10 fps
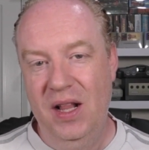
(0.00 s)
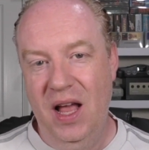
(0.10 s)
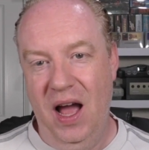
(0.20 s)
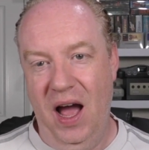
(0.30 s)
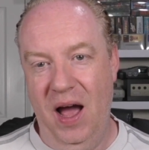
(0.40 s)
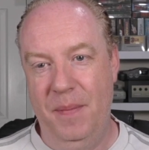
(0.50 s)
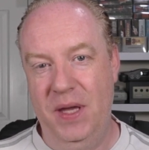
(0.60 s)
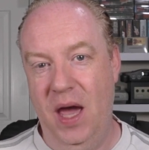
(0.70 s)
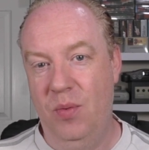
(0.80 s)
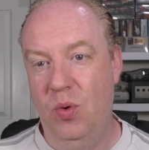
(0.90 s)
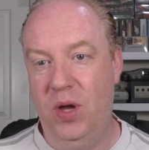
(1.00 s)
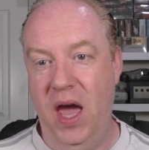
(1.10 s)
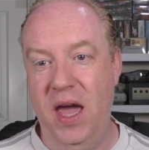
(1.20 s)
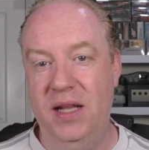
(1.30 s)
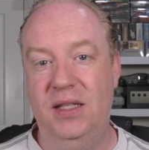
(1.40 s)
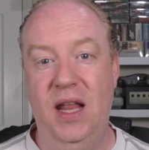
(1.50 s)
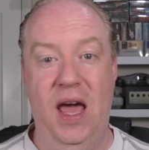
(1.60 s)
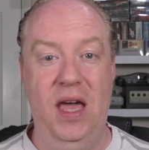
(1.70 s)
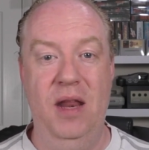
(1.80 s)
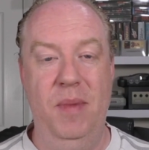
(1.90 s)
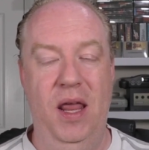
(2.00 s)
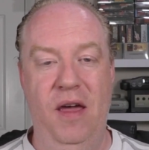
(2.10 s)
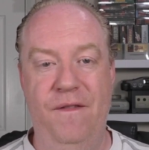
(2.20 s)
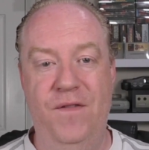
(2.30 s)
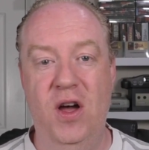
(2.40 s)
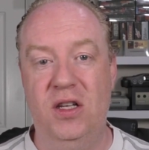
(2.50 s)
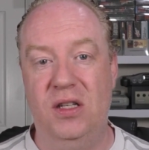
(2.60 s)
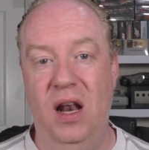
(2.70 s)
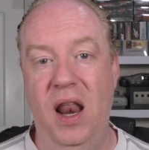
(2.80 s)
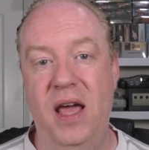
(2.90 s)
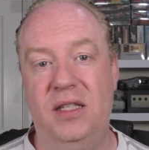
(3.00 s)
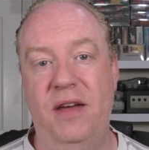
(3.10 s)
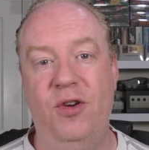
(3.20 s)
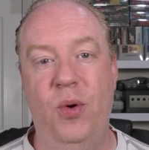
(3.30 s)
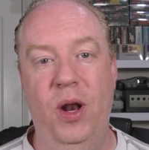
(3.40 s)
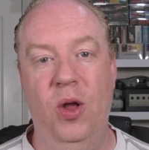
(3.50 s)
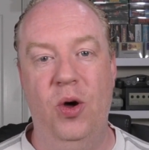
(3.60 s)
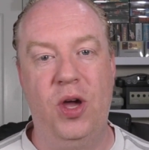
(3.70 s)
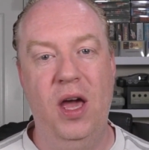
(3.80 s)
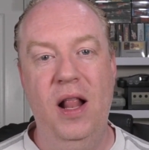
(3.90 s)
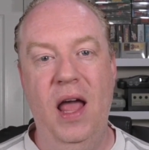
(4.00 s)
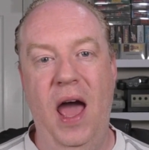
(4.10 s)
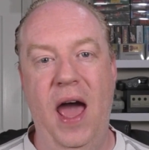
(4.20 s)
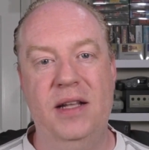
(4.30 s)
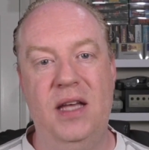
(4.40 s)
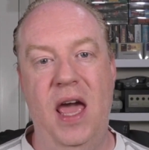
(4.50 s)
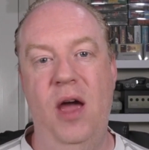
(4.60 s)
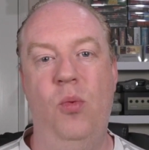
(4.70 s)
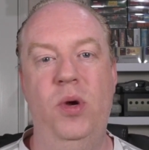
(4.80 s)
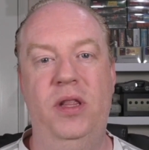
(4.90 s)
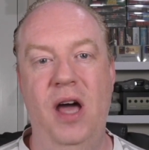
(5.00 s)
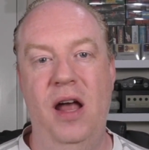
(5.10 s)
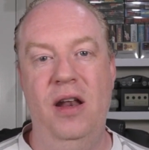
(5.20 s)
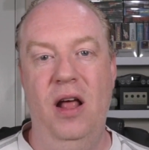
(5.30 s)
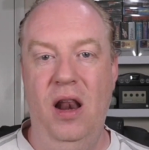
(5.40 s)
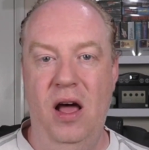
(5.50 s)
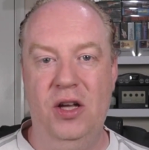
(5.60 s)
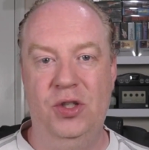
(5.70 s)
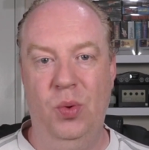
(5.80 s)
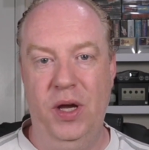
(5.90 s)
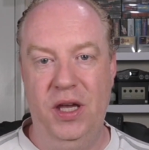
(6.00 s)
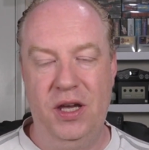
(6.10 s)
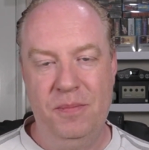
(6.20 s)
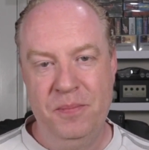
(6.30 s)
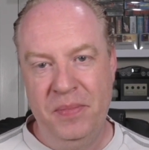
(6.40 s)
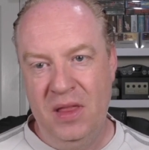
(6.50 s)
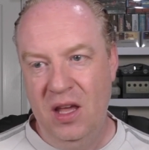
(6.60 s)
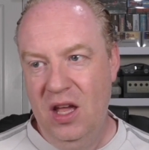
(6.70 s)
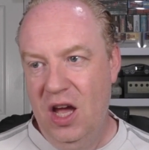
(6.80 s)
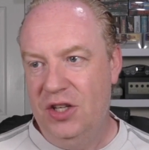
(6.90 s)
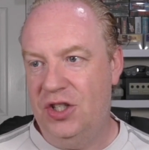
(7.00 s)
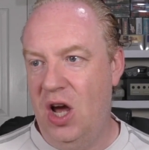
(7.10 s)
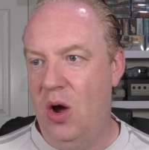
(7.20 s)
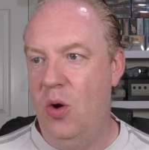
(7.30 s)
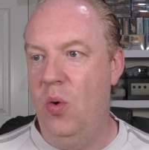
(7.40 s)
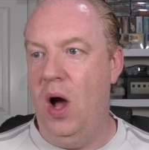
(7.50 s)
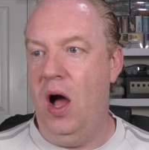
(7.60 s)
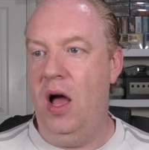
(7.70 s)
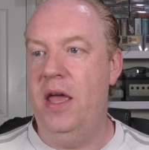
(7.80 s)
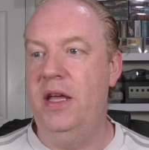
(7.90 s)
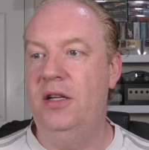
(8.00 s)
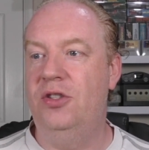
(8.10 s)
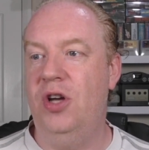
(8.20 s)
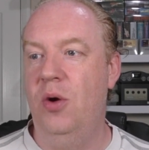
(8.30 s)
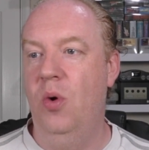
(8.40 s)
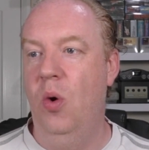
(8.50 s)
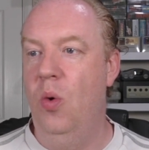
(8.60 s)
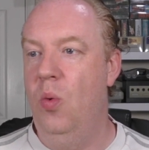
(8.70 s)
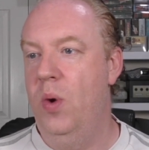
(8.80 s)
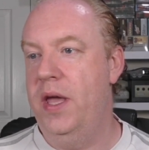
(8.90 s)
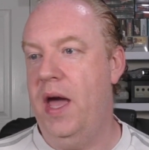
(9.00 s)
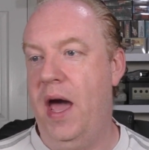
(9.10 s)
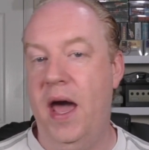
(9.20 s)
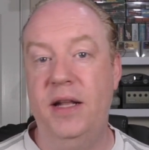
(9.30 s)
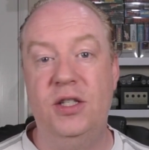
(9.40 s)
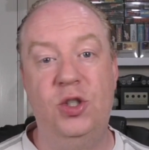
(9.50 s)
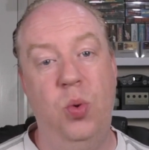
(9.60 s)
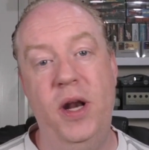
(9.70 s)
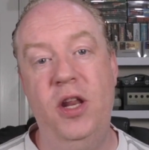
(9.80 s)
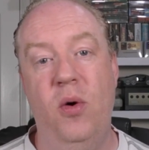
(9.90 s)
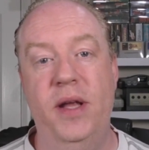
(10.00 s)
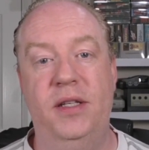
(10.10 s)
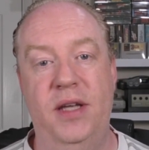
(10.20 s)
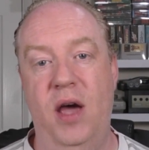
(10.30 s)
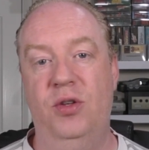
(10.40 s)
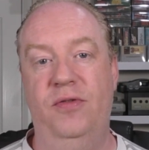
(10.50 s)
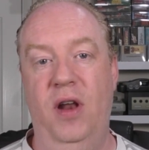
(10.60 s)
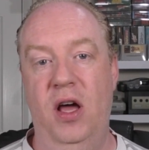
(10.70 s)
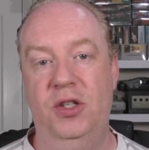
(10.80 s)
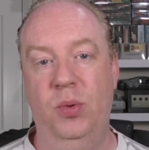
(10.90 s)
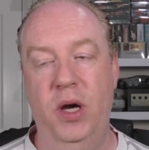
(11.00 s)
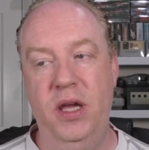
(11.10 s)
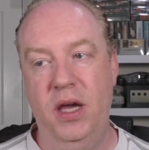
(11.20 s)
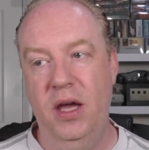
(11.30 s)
But yeah, we'll get into that in a minute. First, let's have a quick look at how we done last week. So in total, we had 29 sales for last week,